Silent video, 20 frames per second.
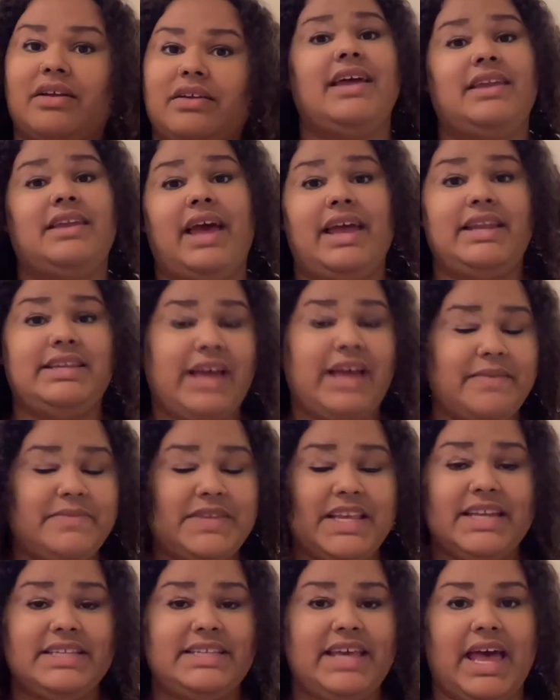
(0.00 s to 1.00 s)
9 times
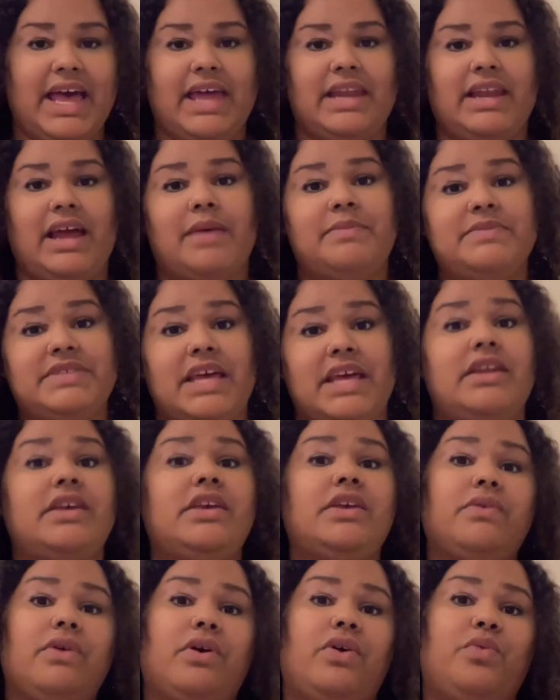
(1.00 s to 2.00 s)
out of 10, I'm sending
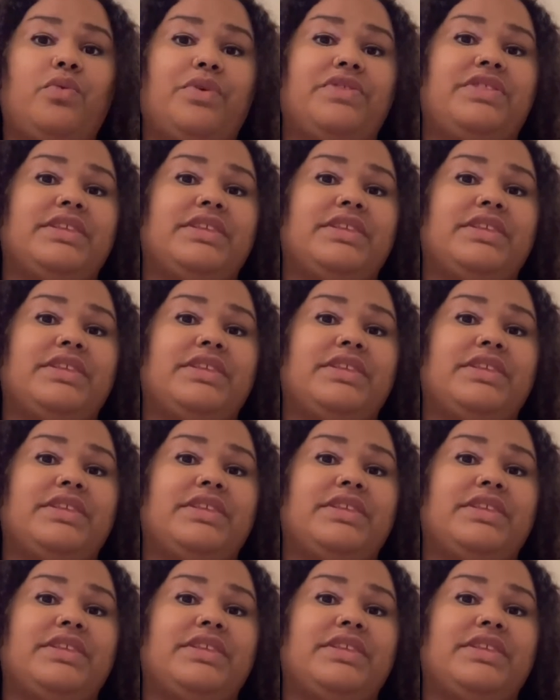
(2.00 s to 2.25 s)
you home with